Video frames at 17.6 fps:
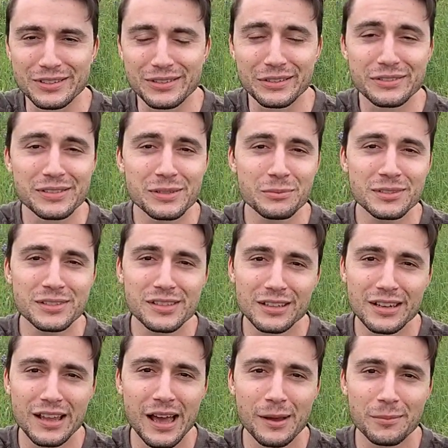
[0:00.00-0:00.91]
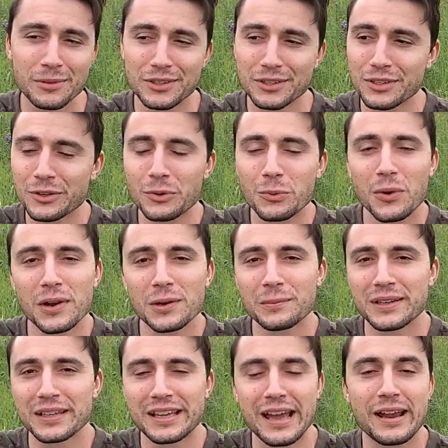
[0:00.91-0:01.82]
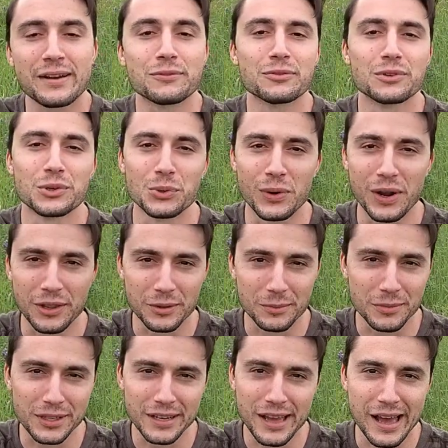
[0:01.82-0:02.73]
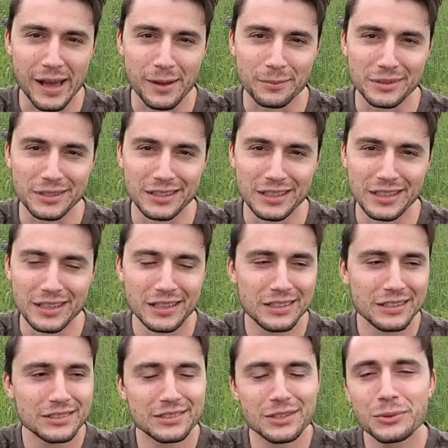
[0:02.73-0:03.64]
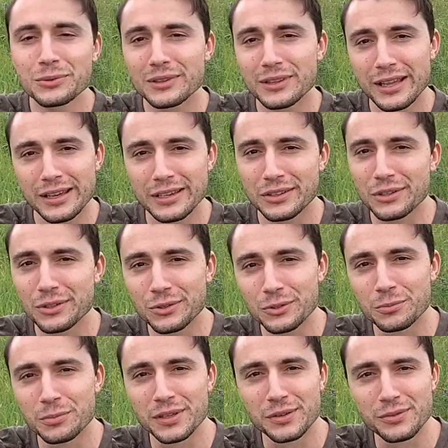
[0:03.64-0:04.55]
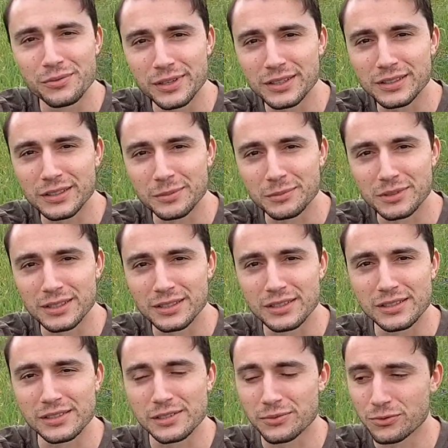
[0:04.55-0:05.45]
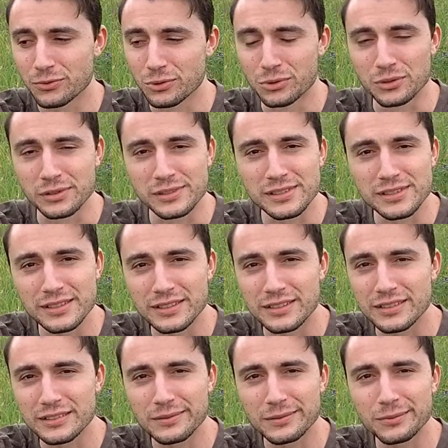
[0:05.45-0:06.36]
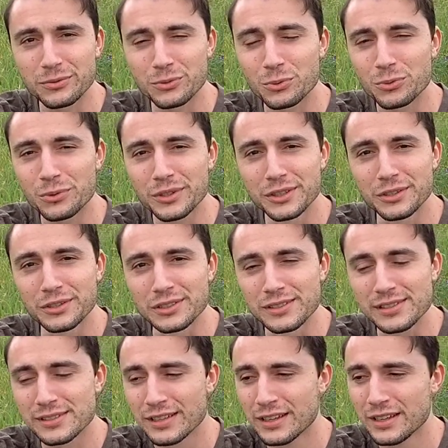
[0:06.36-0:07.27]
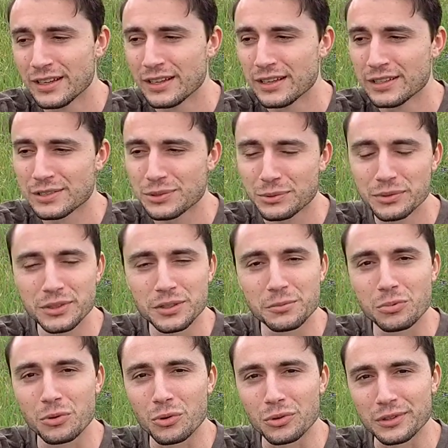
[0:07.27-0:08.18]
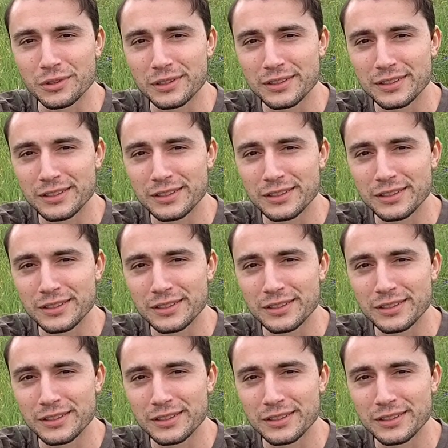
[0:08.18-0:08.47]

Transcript: So if someone's unhappy, they're going to want to make everyone around them unhappy. Don't let you be a victim to these fools. Like for real, it's it's really important.